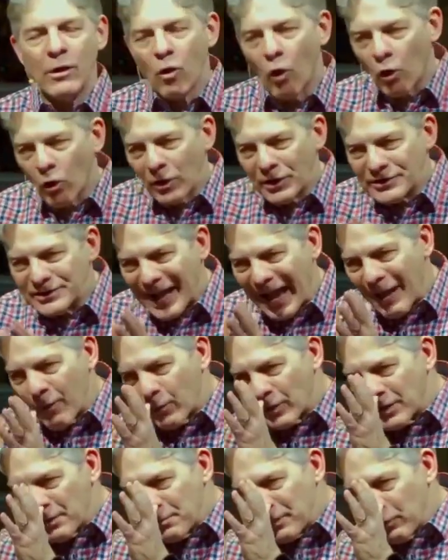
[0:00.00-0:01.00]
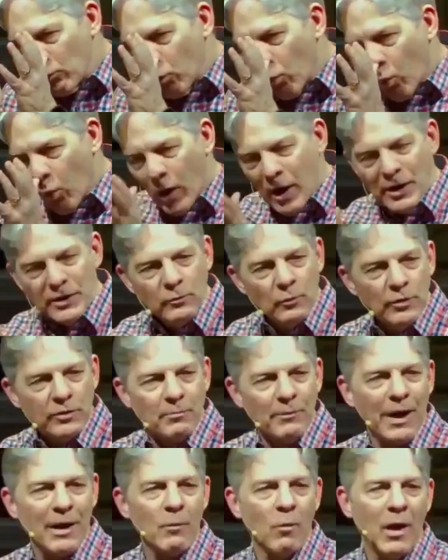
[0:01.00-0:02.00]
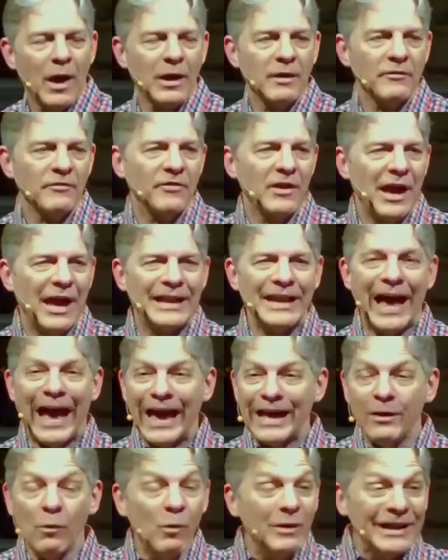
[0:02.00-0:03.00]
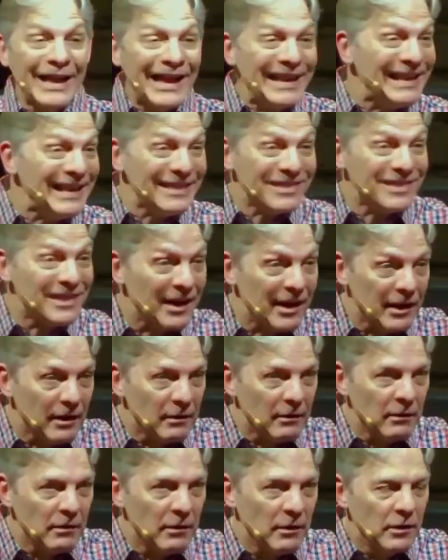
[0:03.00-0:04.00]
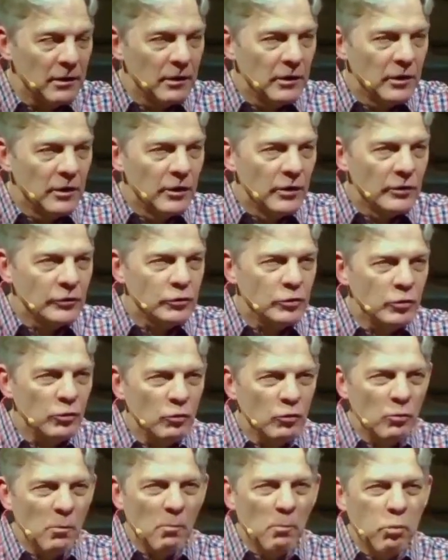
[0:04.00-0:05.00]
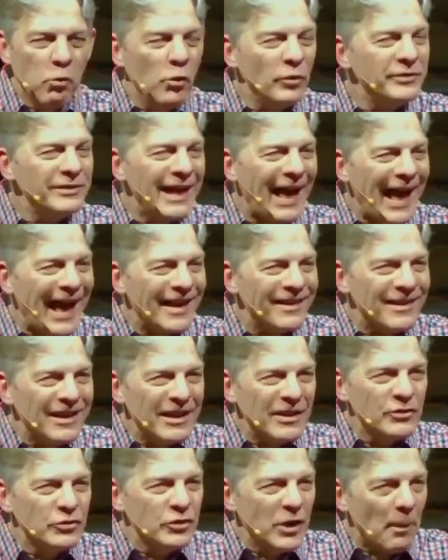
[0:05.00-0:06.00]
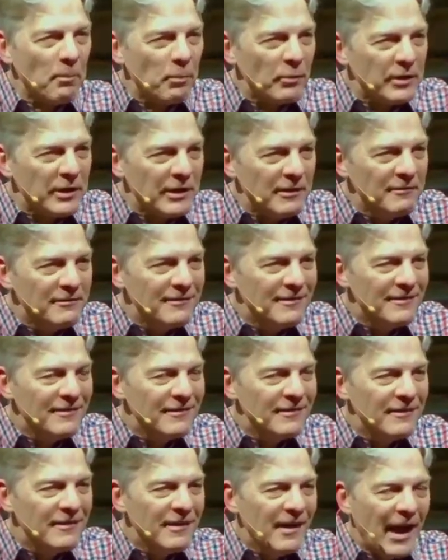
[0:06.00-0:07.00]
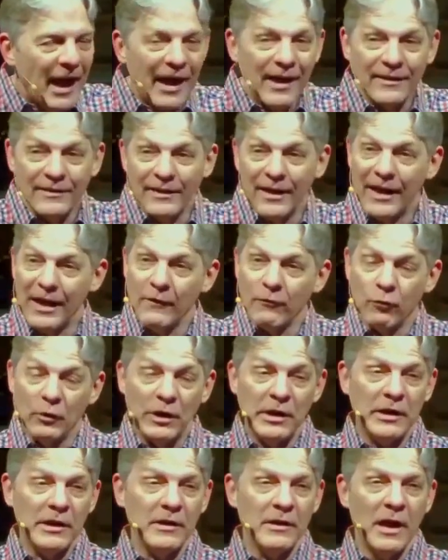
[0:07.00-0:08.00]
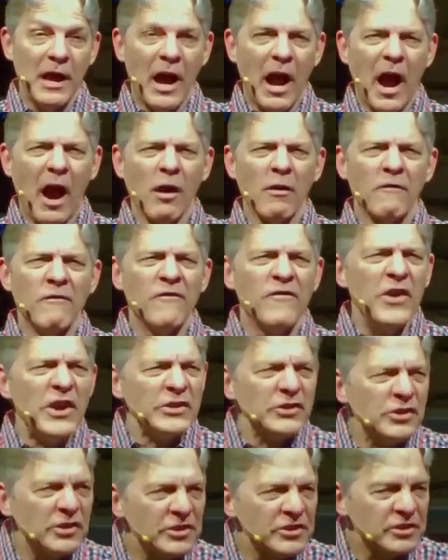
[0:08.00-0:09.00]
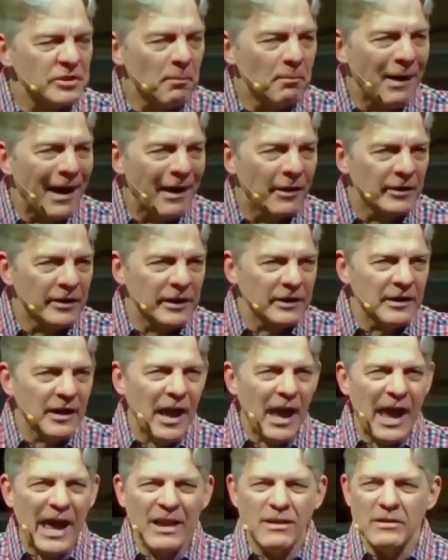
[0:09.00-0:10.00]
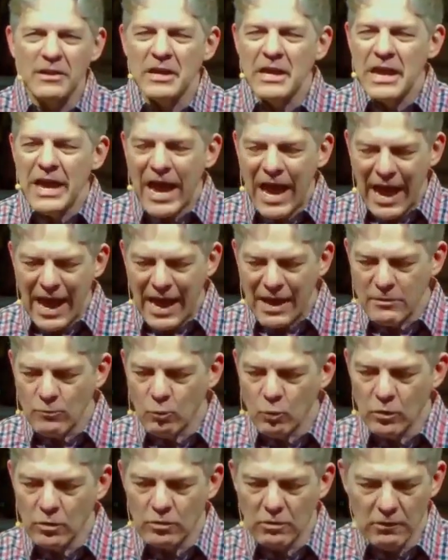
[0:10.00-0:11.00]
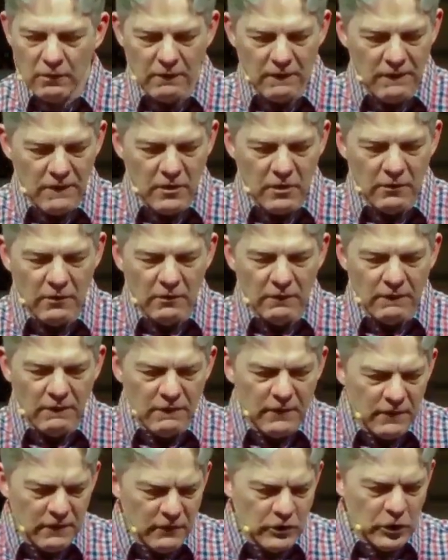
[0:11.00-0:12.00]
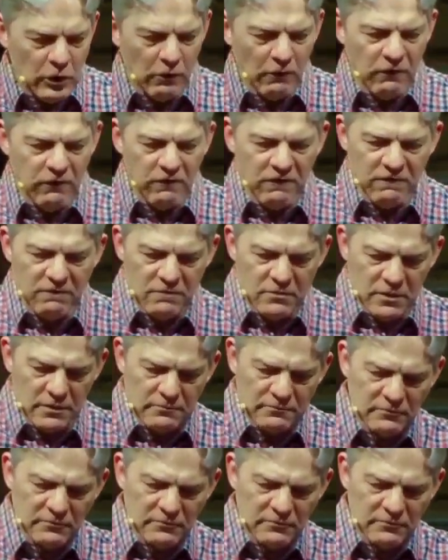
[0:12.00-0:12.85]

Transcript: My goal is I want to be one with my wife. And I don't want anything to put that in jeopardy. And if we are vicious about it and, and we're, uh, you know,